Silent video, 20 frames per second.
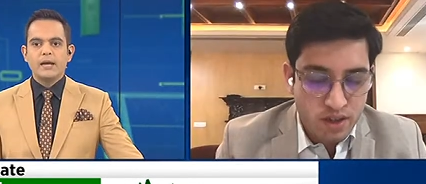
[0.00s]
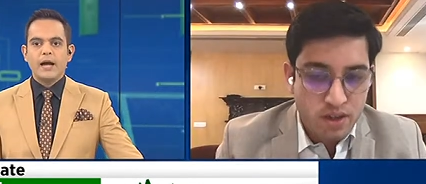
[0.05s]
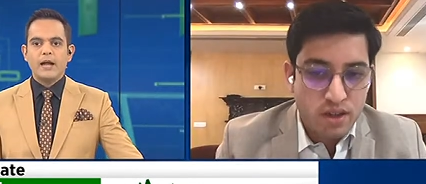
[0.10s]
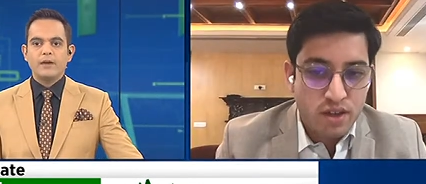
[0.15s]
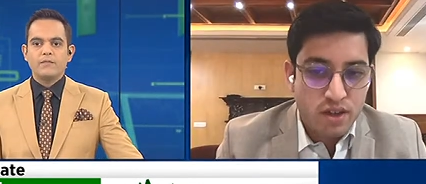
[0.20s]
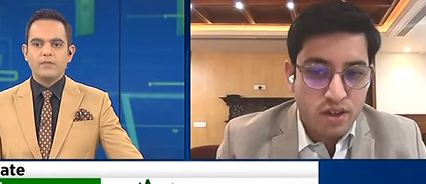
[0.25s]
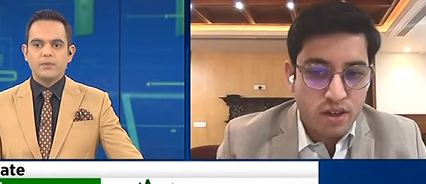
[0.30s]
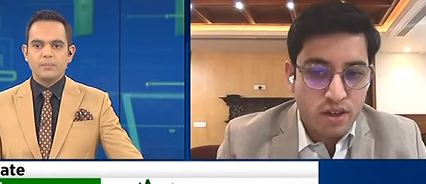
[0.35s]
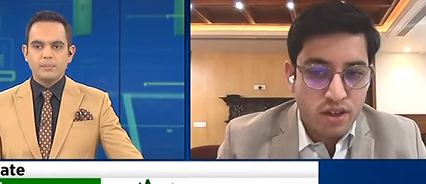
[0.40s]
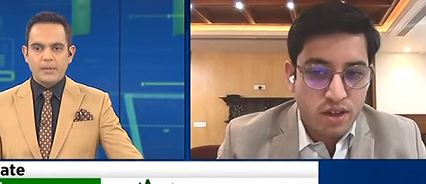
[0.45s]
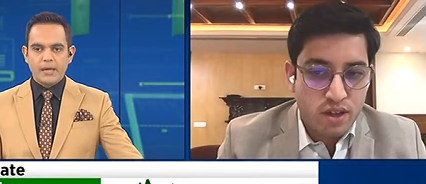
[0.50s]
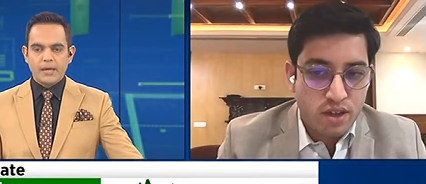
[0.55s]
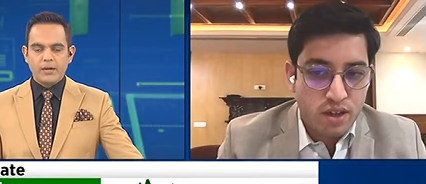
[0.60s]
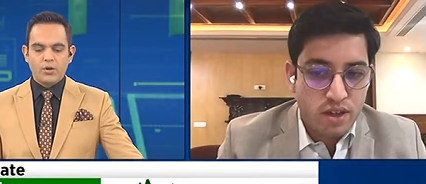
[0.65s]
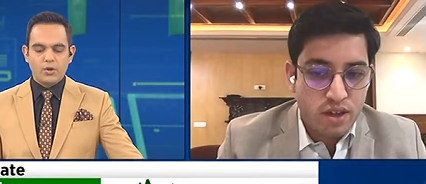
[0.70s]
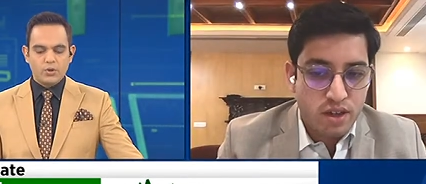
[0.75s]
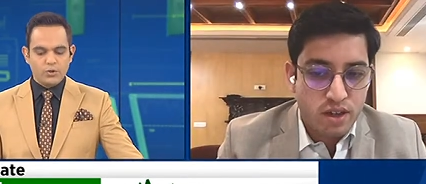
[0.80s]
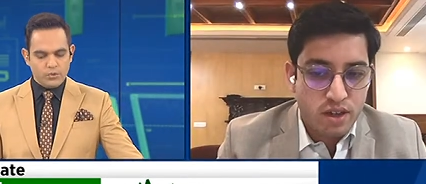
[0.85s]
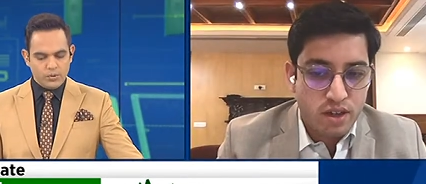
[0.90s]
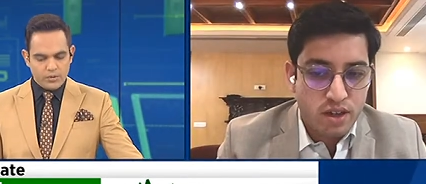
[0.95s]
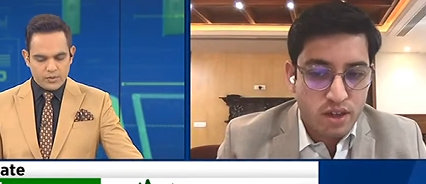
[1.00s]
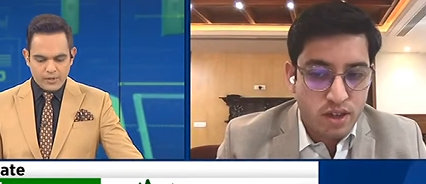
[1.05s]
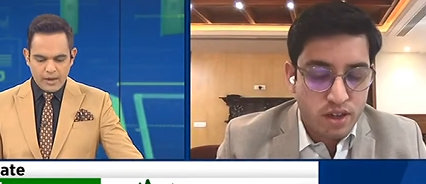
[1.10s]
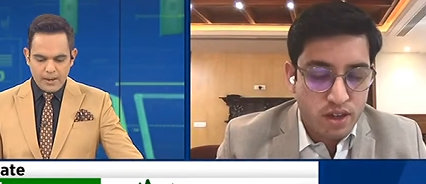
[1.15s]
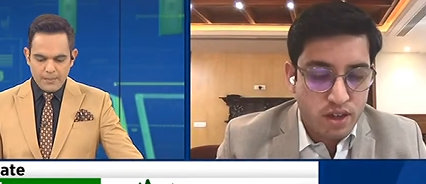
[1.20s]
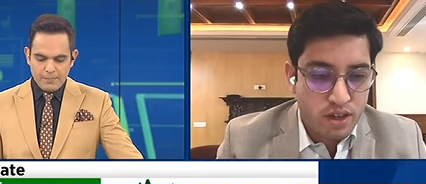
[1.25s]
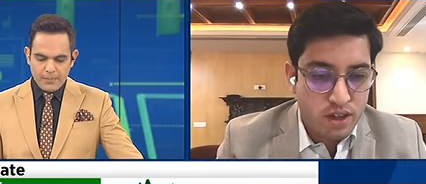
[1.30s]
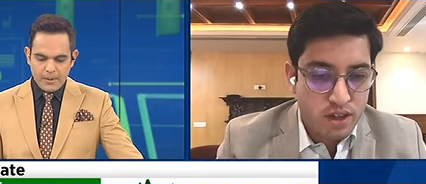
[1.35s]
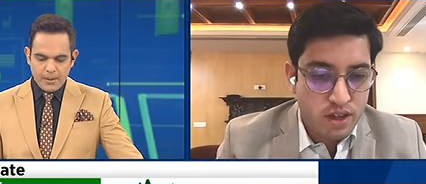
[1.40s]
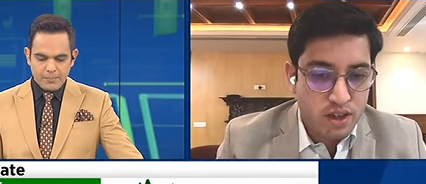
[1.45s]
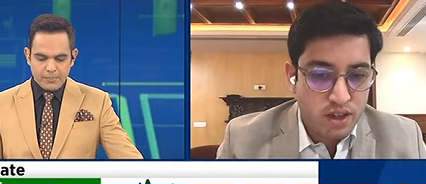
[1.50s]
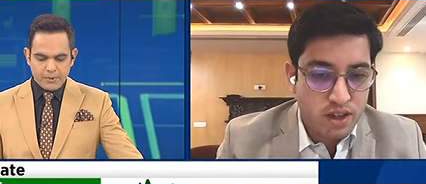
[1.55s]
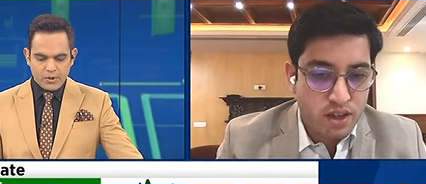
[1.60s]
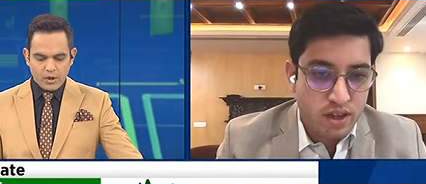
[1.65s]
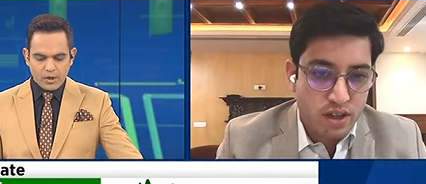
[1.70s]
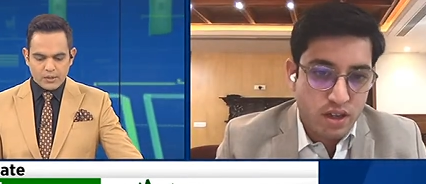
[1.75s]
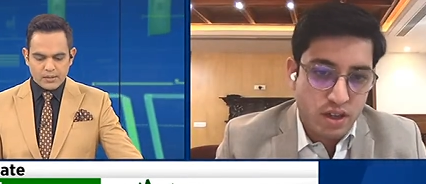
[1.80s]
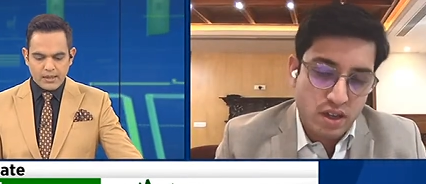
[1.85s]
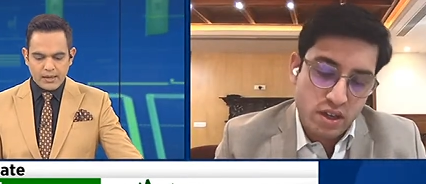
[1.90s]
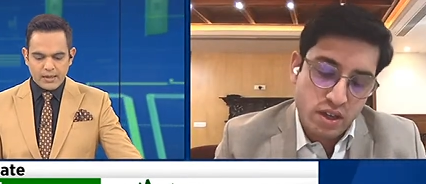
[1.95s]
Speaker 1: and from there on you'll ramp up.
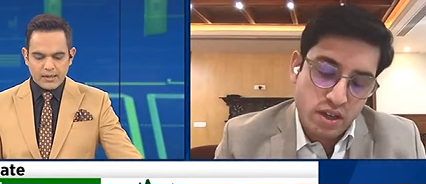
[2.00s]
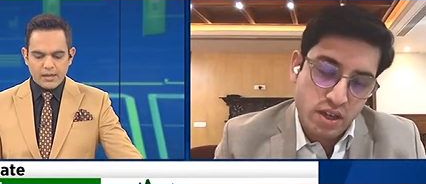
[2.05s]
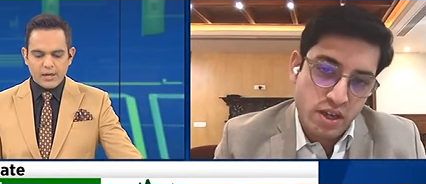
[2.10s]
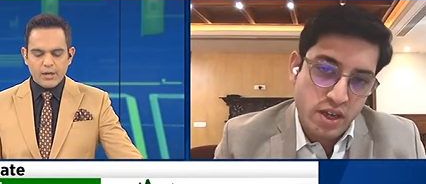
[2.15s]
Got that?